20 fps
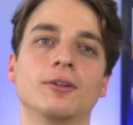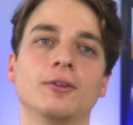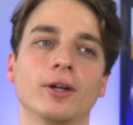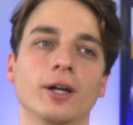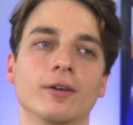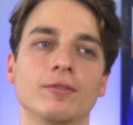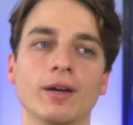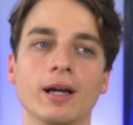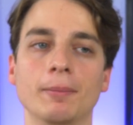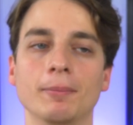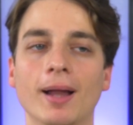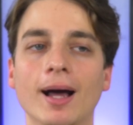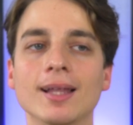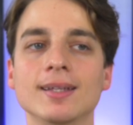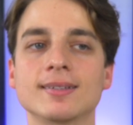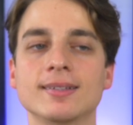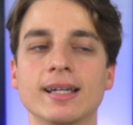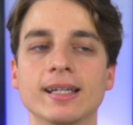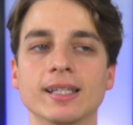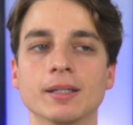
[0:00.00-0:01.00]
to clarify, I'm
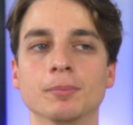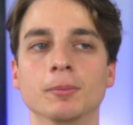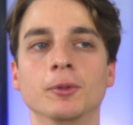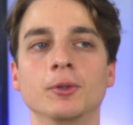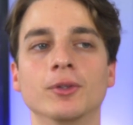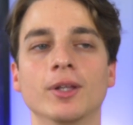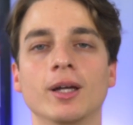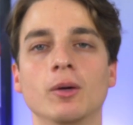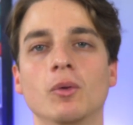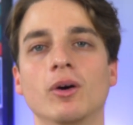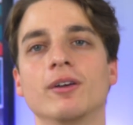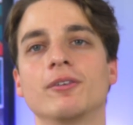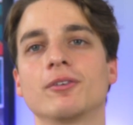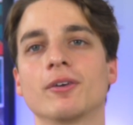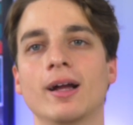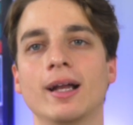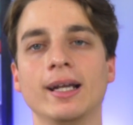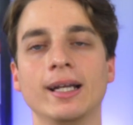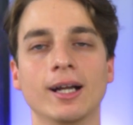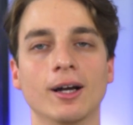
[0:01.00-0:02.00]
not saying that Moonlight won
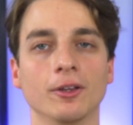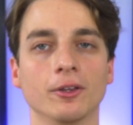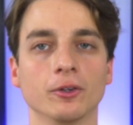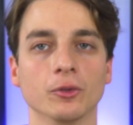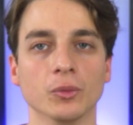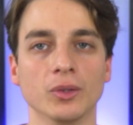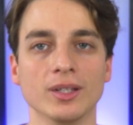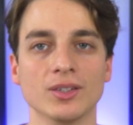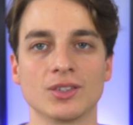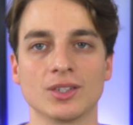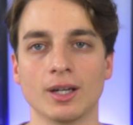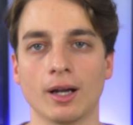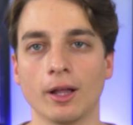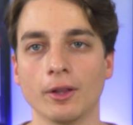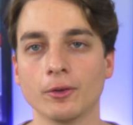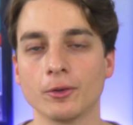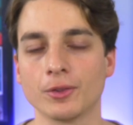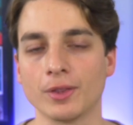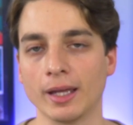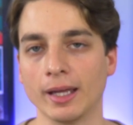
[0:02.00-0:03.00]
for any other reason
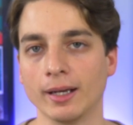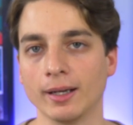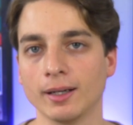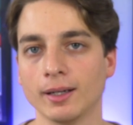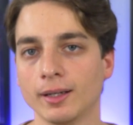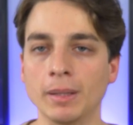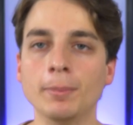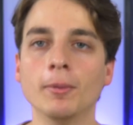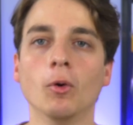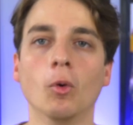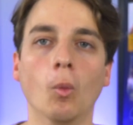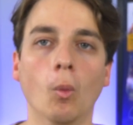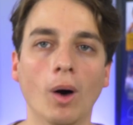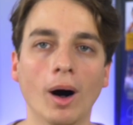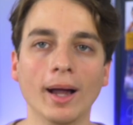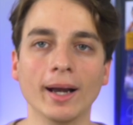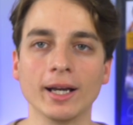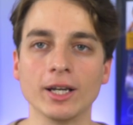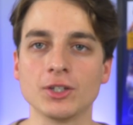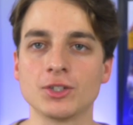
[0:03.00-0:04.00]
other than people
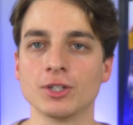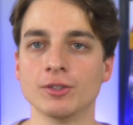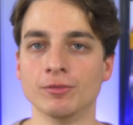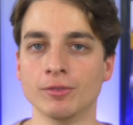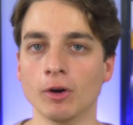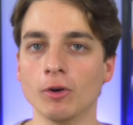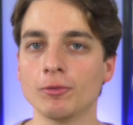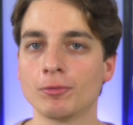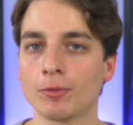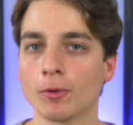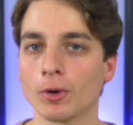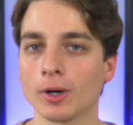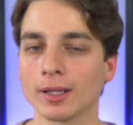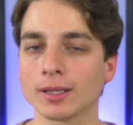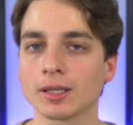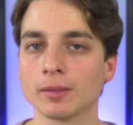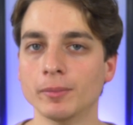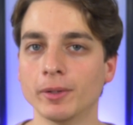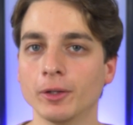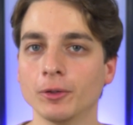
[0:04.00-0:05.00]
wanted to vote for
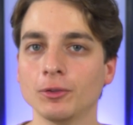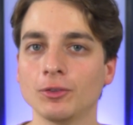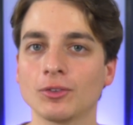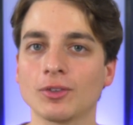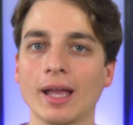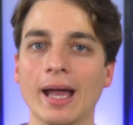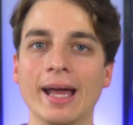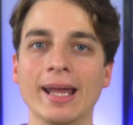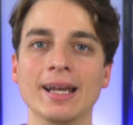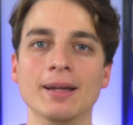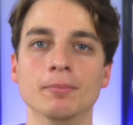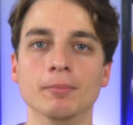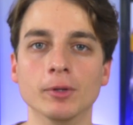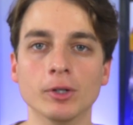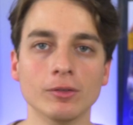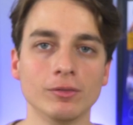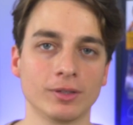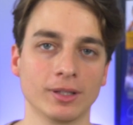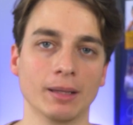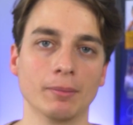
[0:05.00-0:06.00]
it the most and it
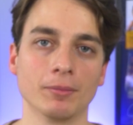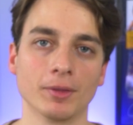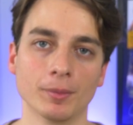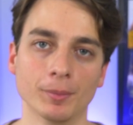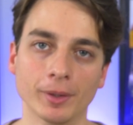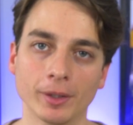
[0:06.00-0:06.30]
moved them the